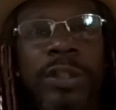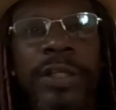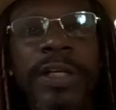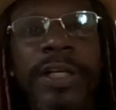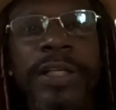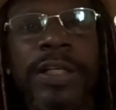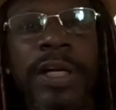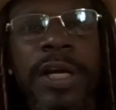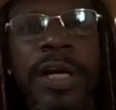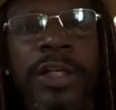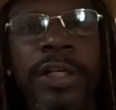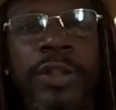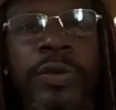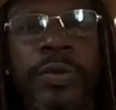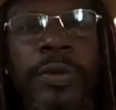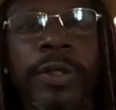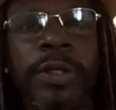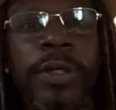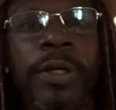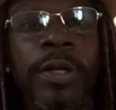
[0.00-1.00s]
to this
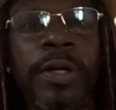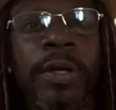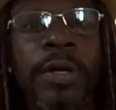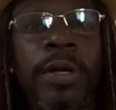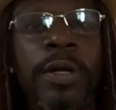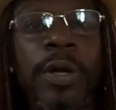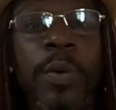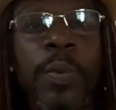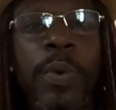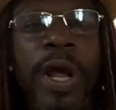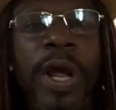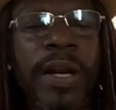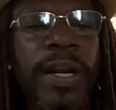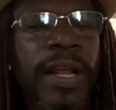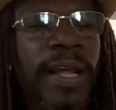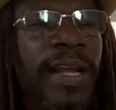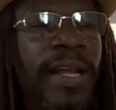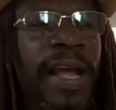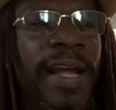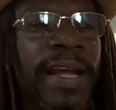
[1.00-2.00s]
country. Then went out
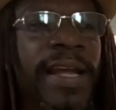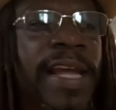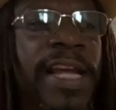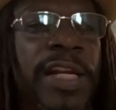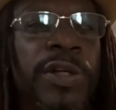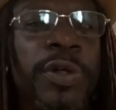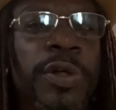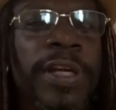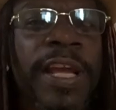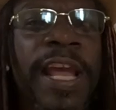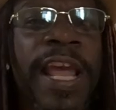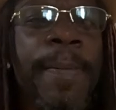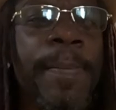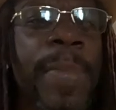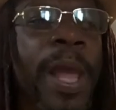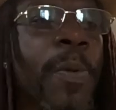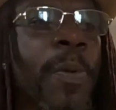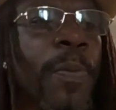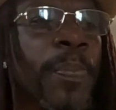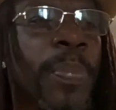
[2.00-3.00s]
there and got injured, came
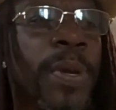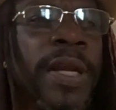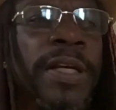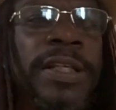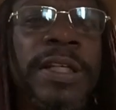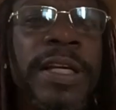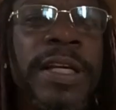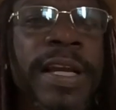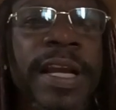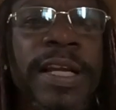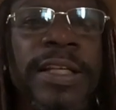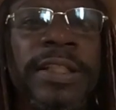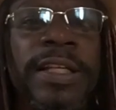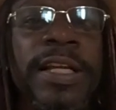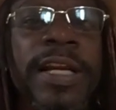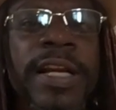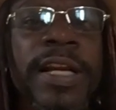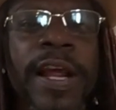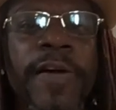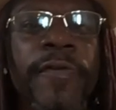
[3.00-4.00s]
back with
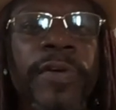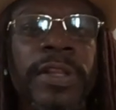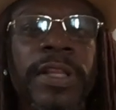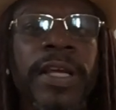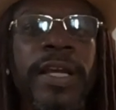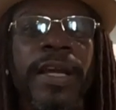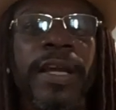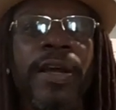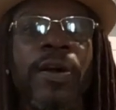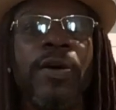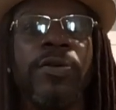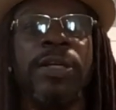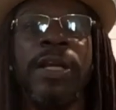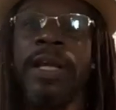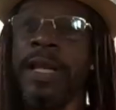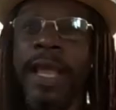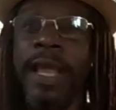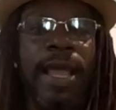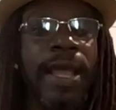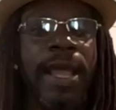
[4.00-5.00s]
PTSD and everything else,
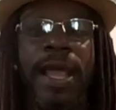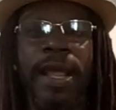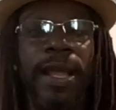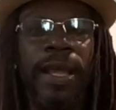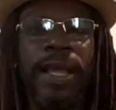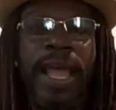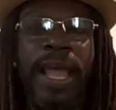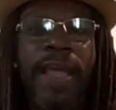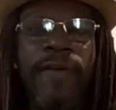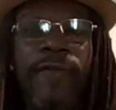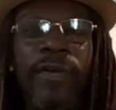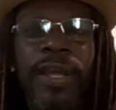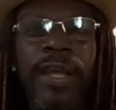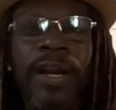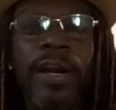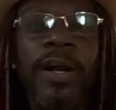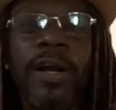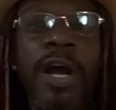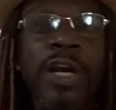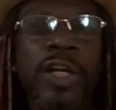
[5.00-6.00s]
and came and
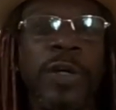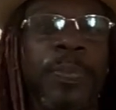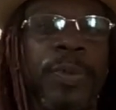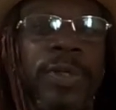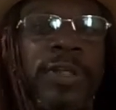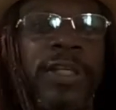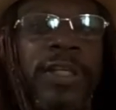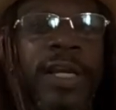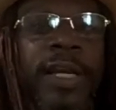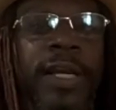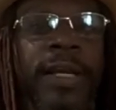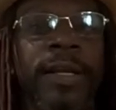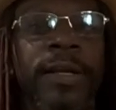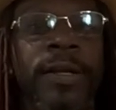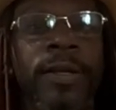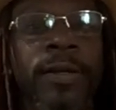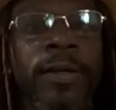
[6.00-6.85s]
get 100%.